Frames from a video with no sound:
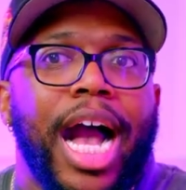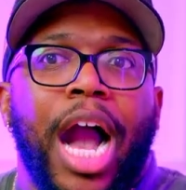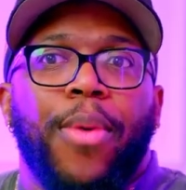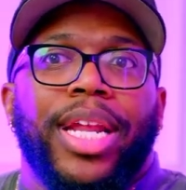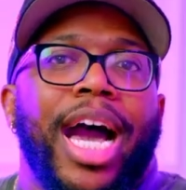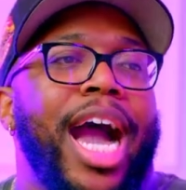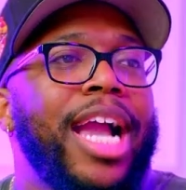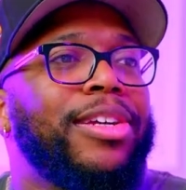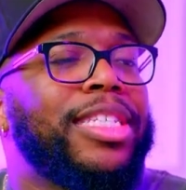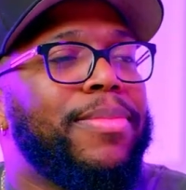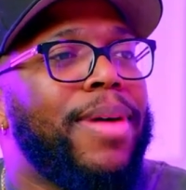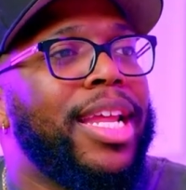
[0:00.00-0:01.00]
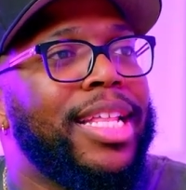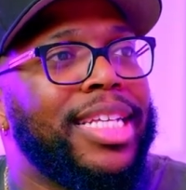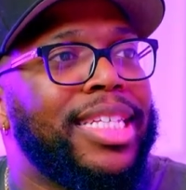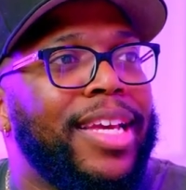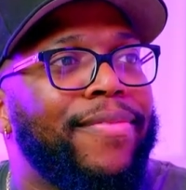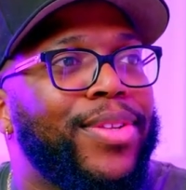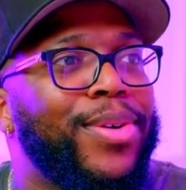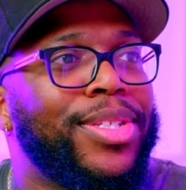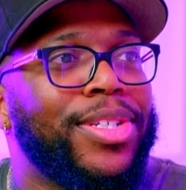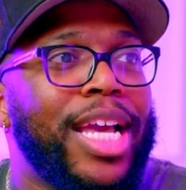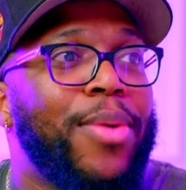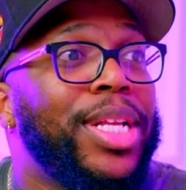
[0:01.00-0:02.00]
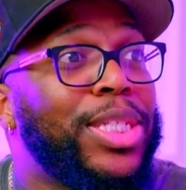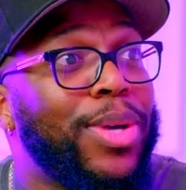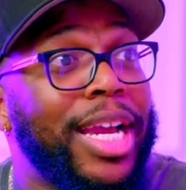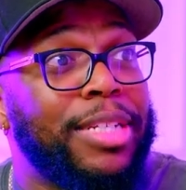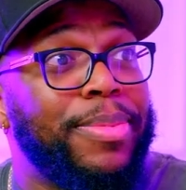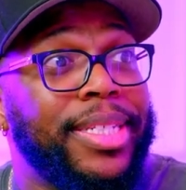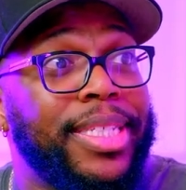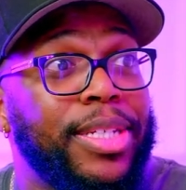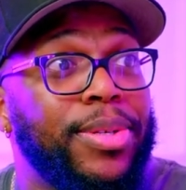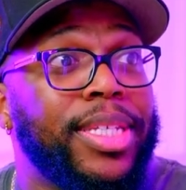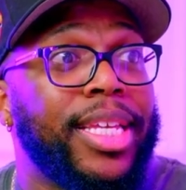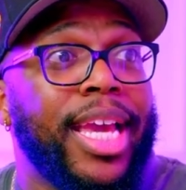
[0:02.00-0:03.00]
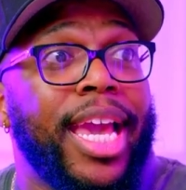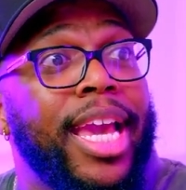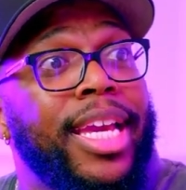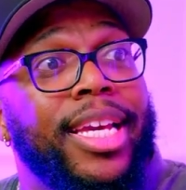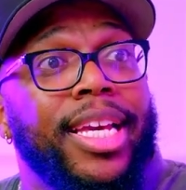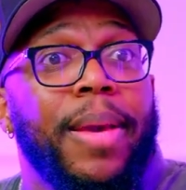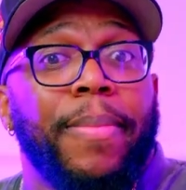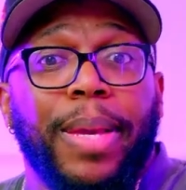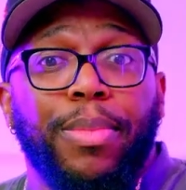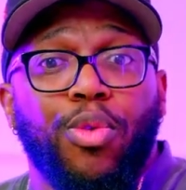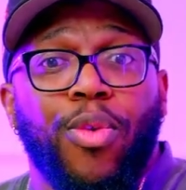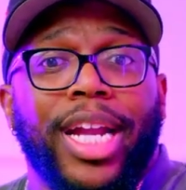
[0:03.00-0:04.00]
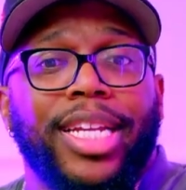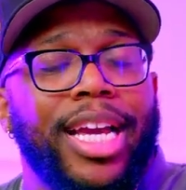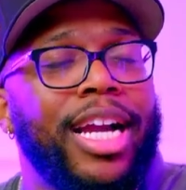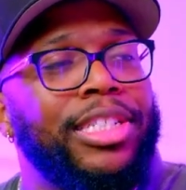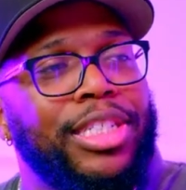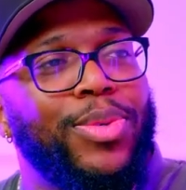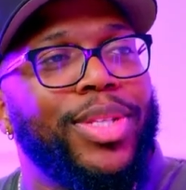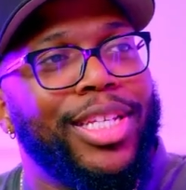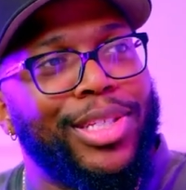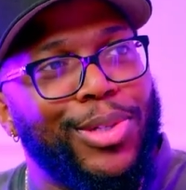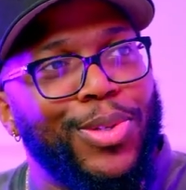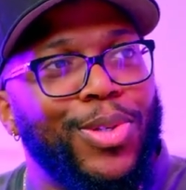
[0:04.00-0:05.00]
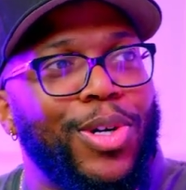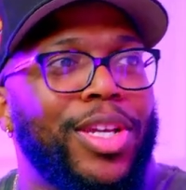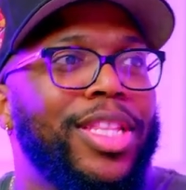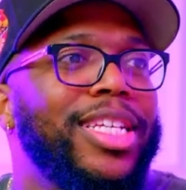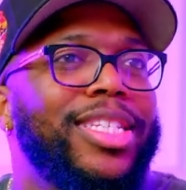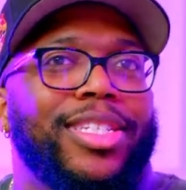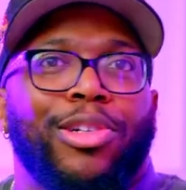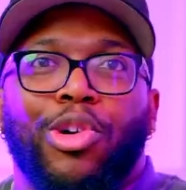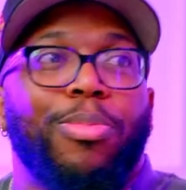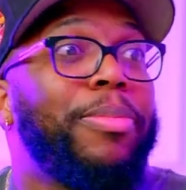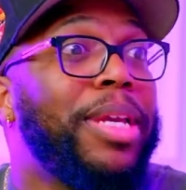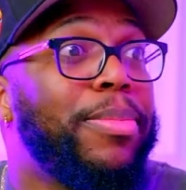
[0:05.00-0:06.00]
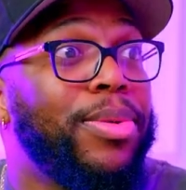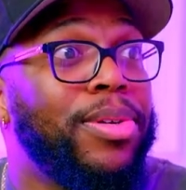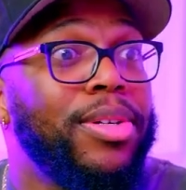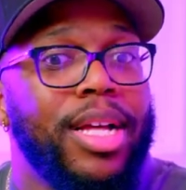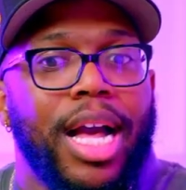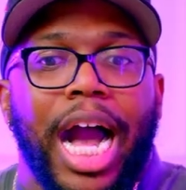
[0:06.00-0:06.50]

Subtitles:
I would hire somebody that's the influencer that went to a HBCU and say, hey, people recognize you with this school or this group of people.